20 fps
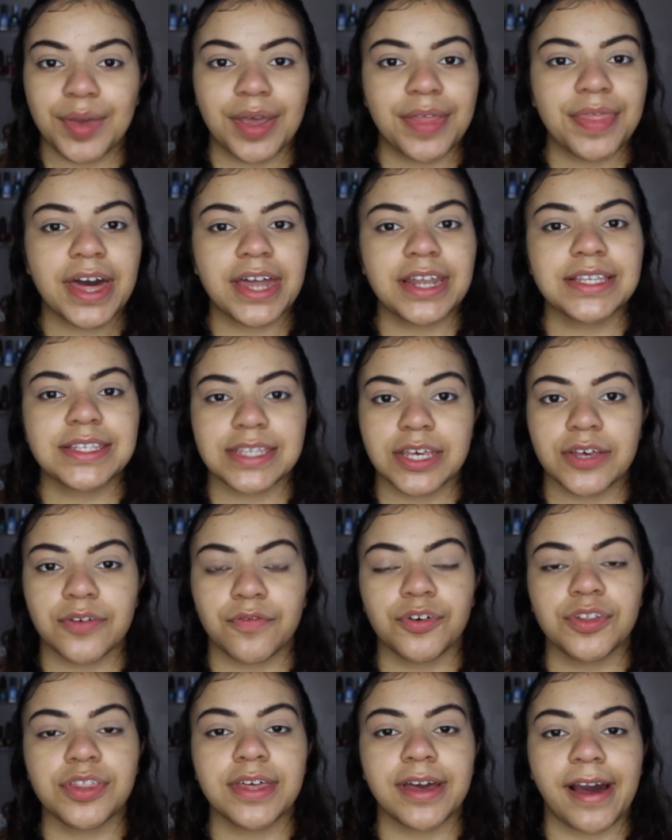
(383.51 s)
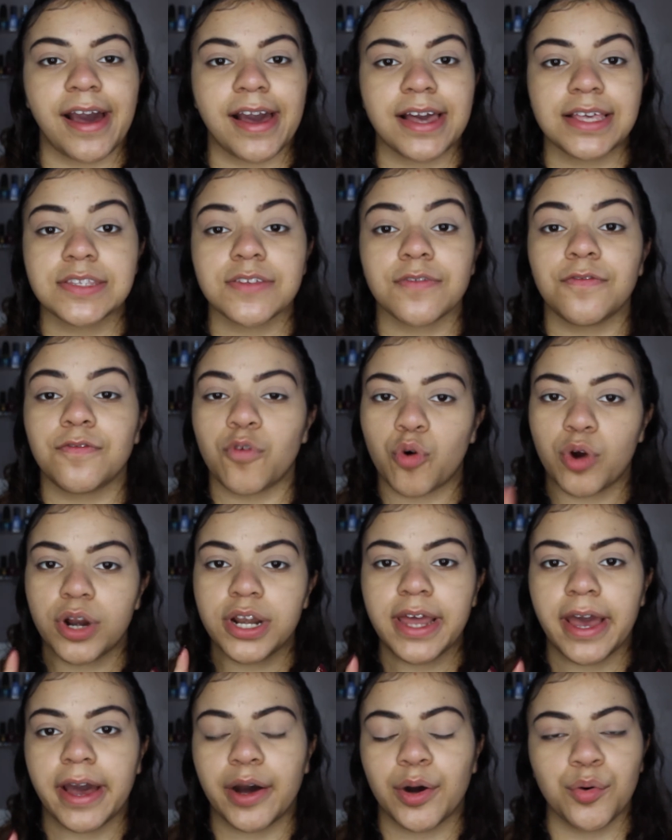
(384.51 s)
And that is it for the eyes for
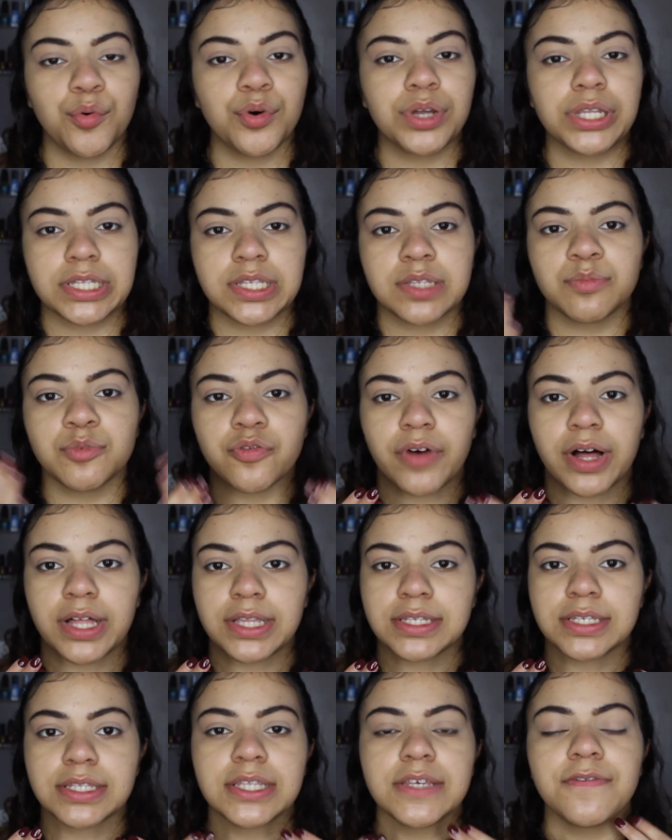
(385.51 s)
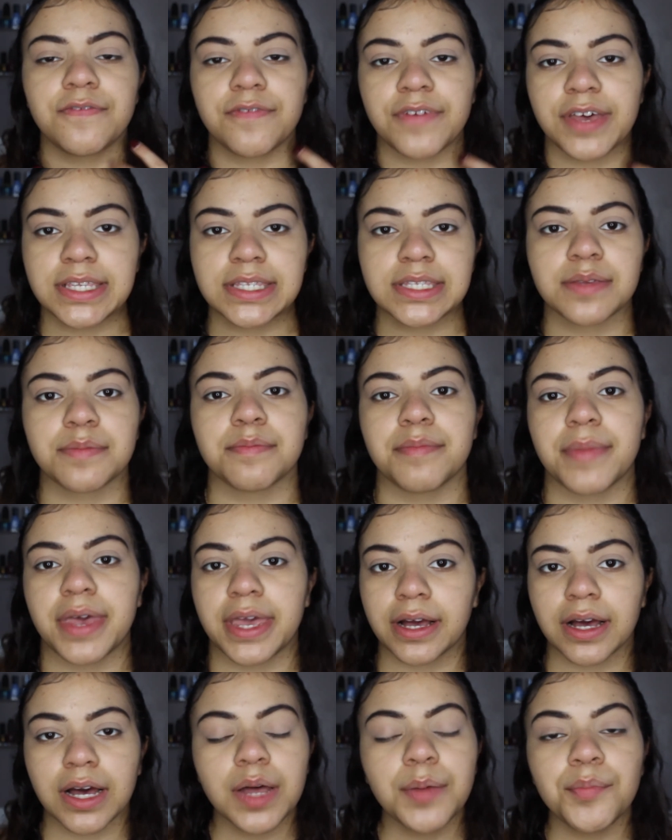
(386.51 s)
now. Let's move on to the face
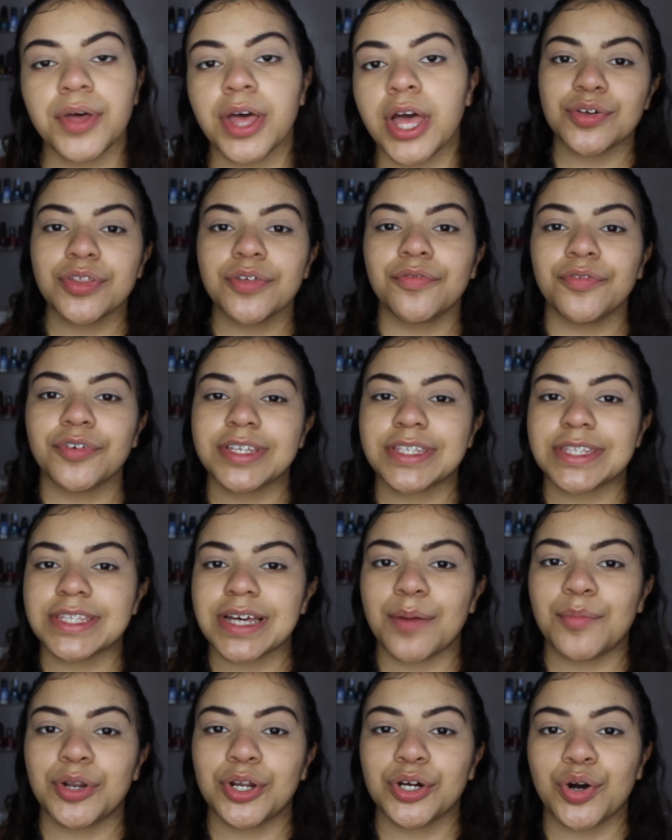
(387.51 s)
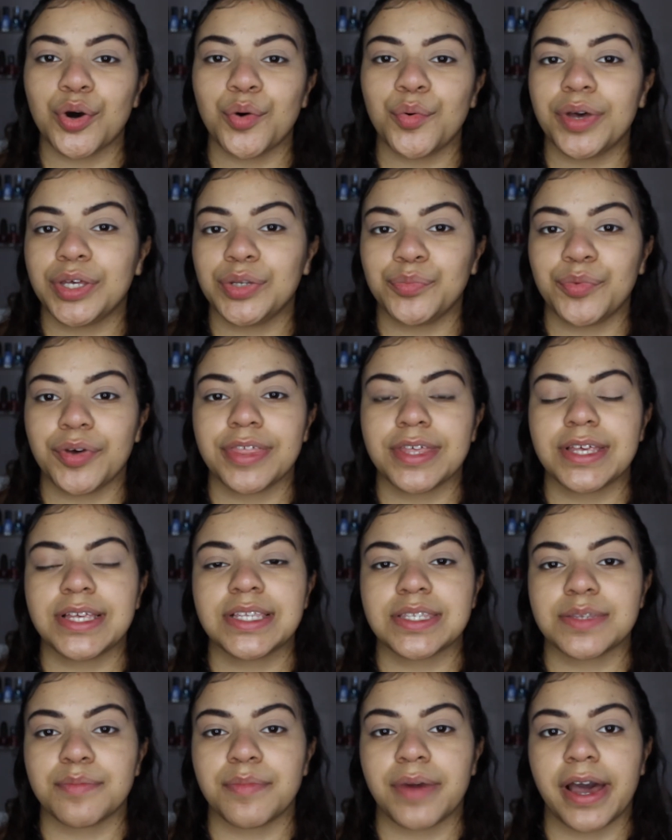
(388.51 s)
makeup. So the first thing I'm going to go in with
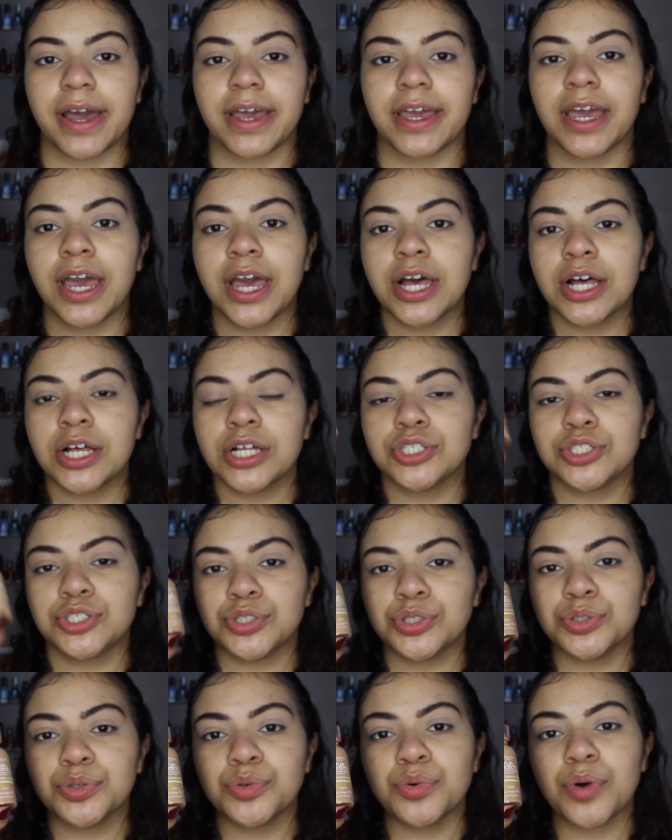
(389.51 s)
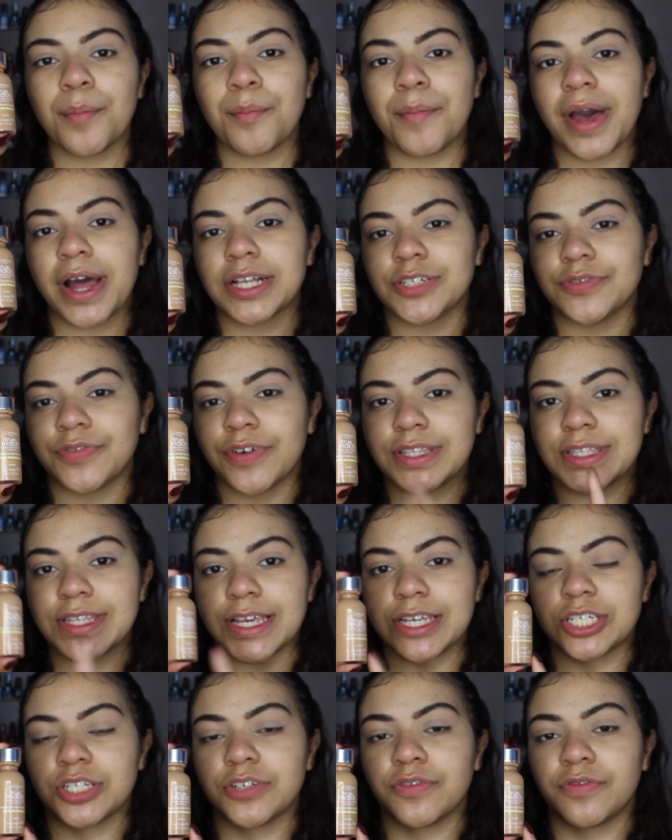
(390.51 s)
is my True Match
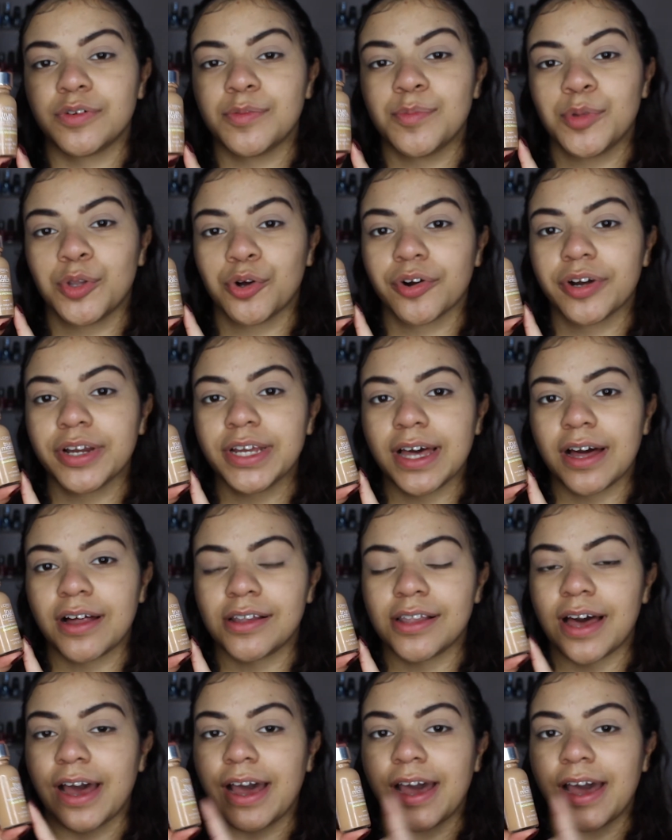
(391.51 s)
Foundation from L'Oreal.